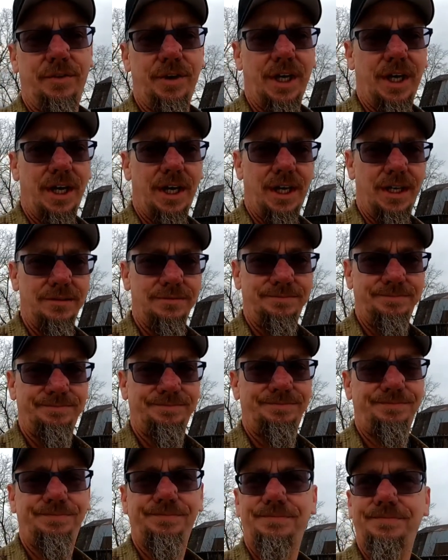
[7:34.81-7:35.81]

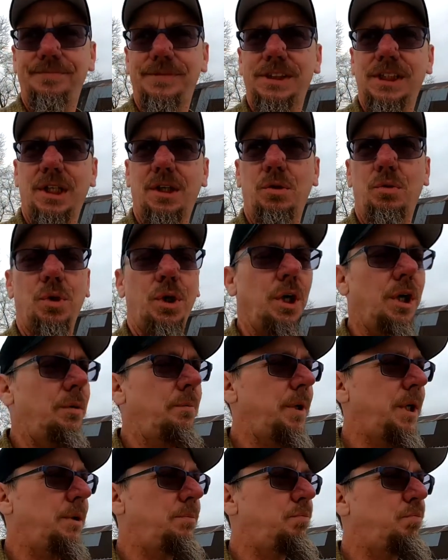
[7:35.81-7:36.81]
we're going to
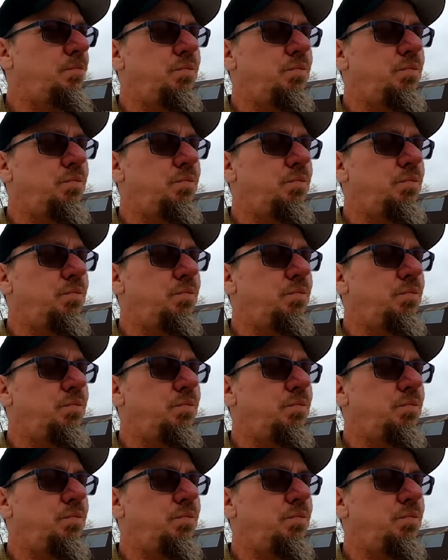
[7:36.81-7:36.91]
be